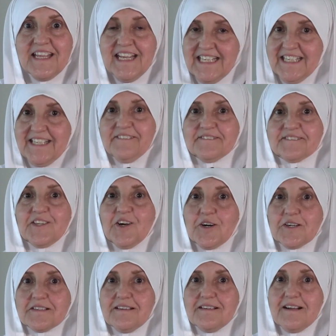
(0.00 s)

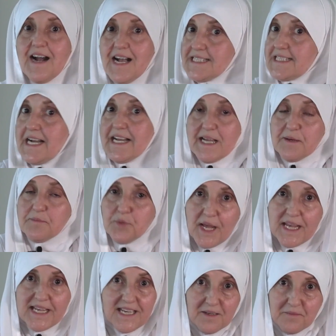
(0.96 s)
iftar, as I am
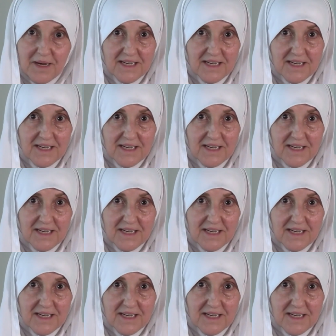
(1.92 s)
breaking